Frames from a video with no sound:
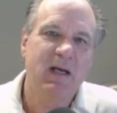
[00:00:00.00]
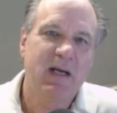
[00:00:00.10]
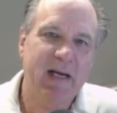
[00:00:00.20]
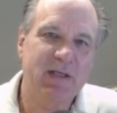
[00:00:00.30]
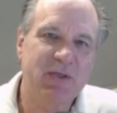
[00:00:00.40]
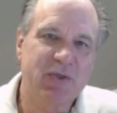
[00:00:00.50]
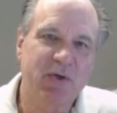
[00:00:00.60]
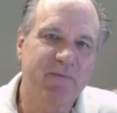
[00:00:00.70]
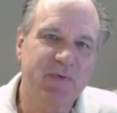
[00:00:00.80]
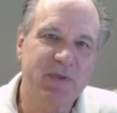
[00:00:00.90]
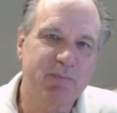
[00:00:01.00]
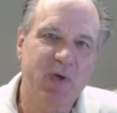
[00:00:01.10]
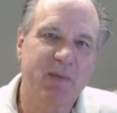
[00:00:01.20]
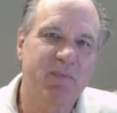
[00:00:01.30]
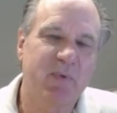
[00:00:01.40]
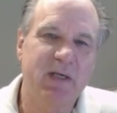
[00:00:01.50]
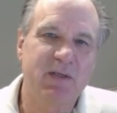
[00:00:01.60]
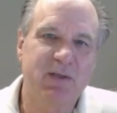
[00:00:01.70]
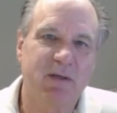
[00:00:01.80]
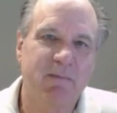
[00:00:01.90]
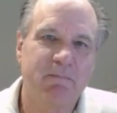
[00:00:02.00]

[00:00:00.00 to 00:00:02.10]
and surface preparation.